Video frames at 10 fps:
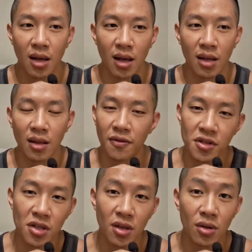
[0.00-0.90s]
And the
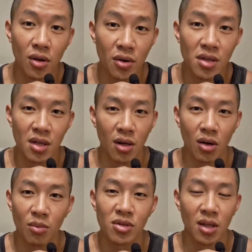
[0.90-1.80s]
first thing you'll notice
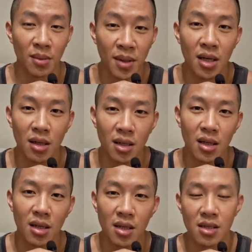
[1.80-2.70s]
almost
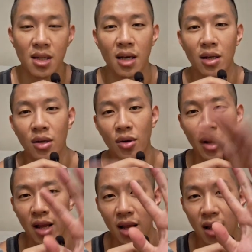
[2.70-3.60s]
immediately is that your
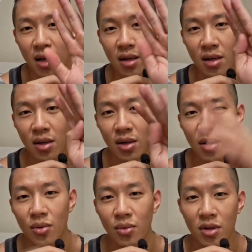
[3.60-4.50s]
hand
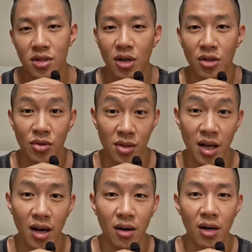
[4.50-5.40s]
will start to
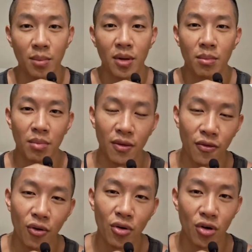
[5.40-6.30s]
tear up
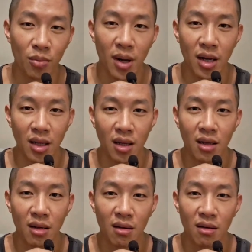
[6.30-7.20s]
before your body
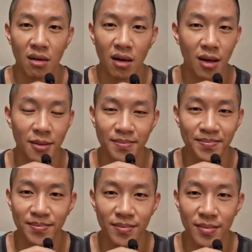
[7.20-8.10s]

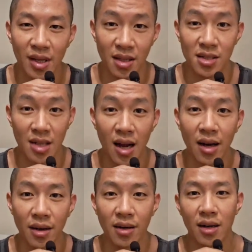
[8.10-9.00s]
gets
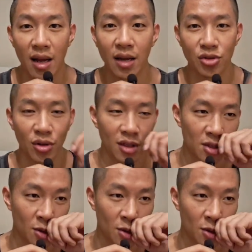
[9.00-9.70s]
tired, actually.